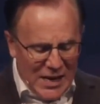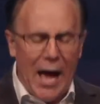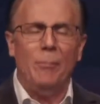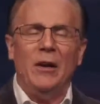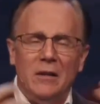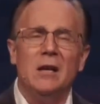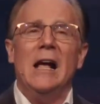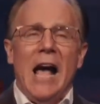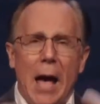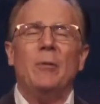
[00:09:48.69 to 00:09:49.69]
that's
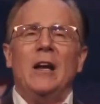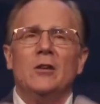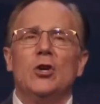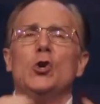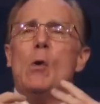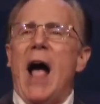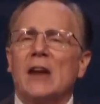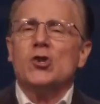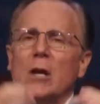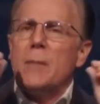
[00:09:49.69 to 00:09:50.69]
happening to
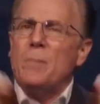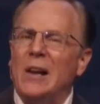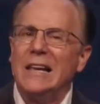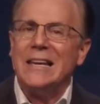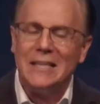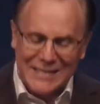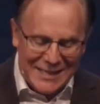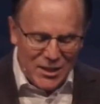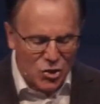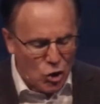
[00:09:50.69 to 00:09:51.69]
you actually
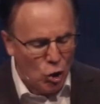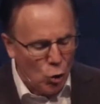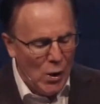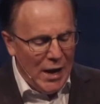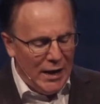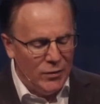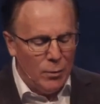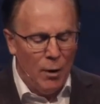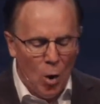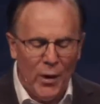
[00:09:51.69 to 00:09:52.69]
pleases you
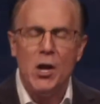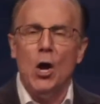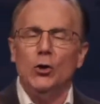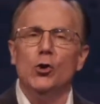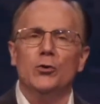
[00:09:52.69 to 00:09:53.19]
in the moment,